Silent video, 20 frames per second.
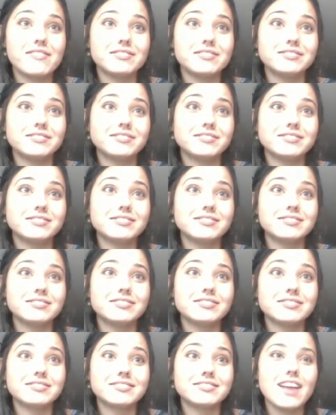You,
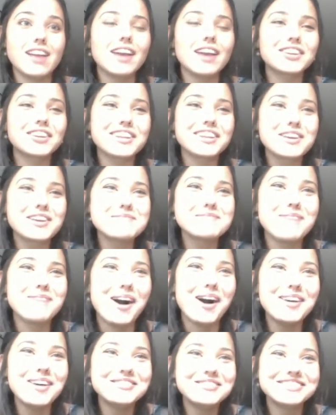I look like your mom?
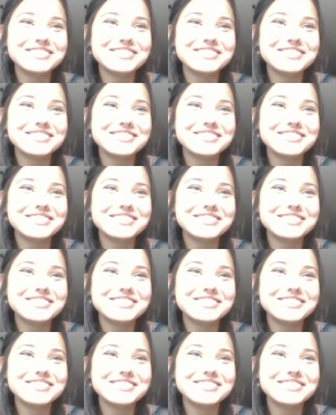mom.